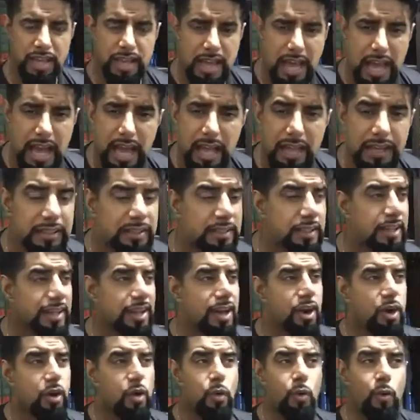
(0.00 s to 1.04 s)
And
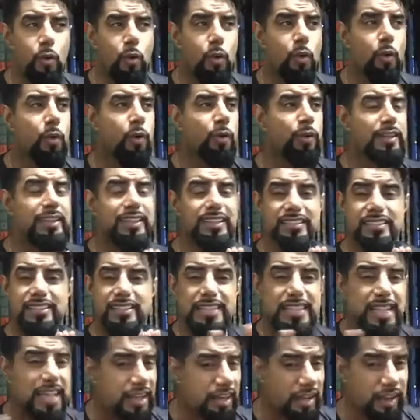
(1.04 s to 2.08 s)
all the
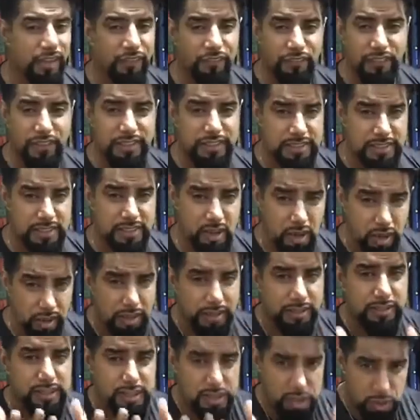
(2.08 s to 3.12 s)
Salafi
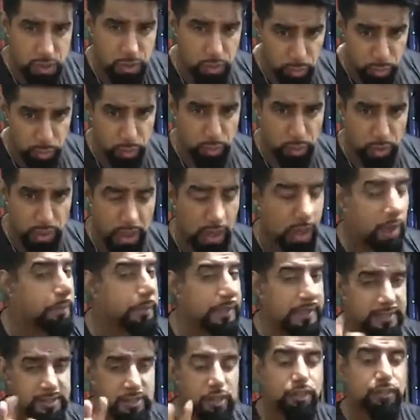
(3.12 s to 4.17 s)
scholars too. I
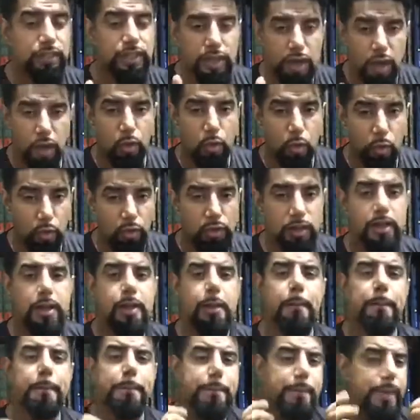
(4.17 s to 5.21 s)
mean, sorry, not all.
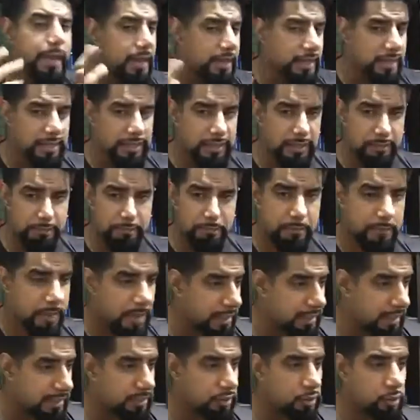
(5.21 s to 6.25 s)
Many,
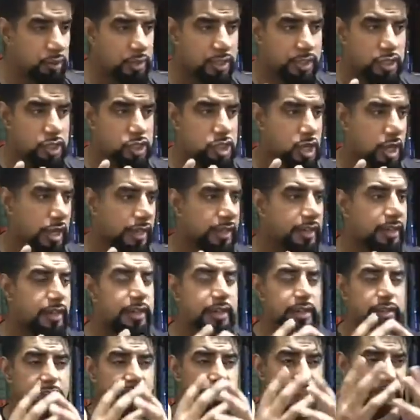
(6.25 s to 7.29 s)
many. You can check
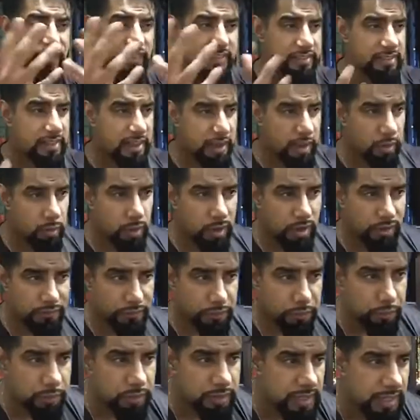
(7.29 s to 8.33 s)
the fatwa of
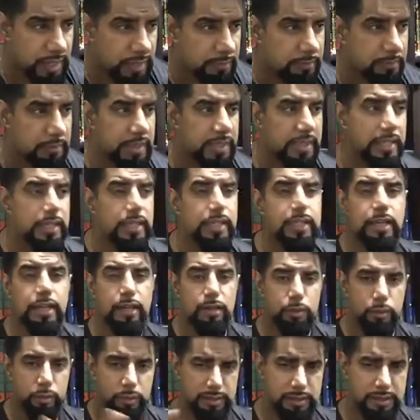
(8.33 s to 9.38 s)
Uthaymeen and
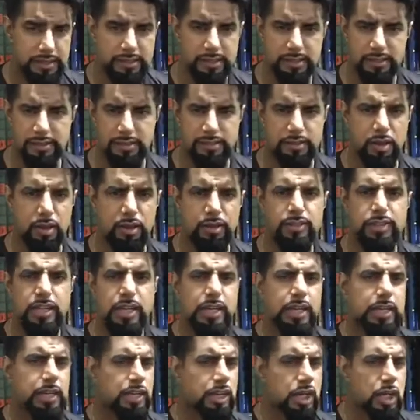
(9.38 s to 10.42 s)
all these other scholars.
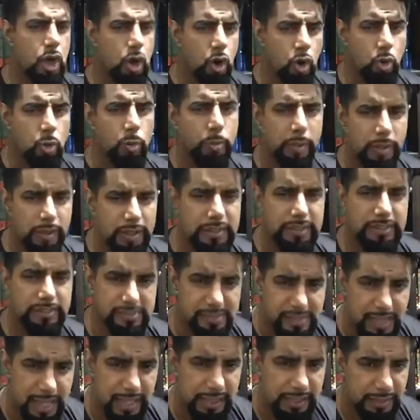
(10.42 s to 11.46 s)
Nobody
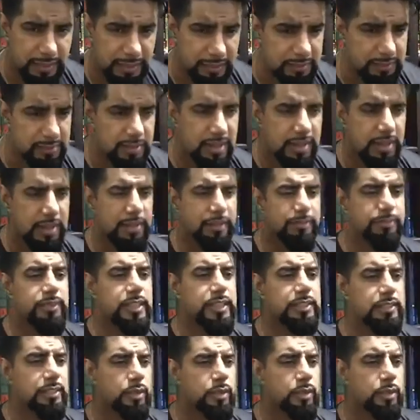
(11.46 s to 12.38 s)
says that the